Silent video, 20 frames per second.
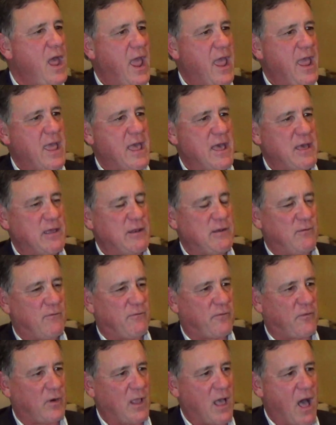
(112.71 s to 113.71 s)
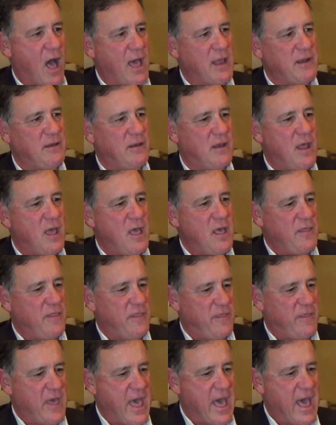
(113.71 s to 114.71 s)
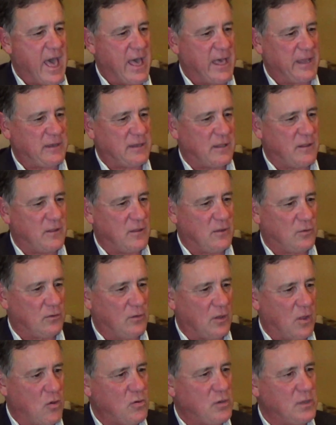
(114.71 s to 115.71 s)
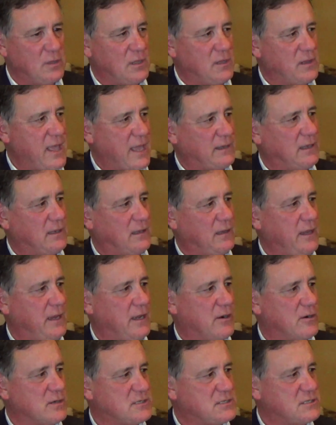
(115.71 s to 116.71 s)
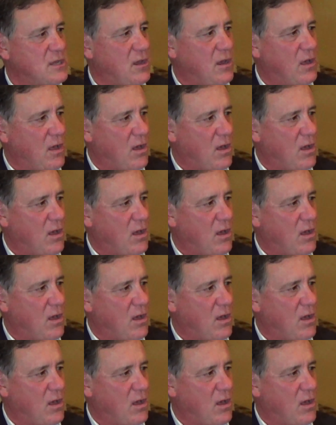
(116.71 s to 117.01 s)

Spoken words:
and forgotten that local elected leaders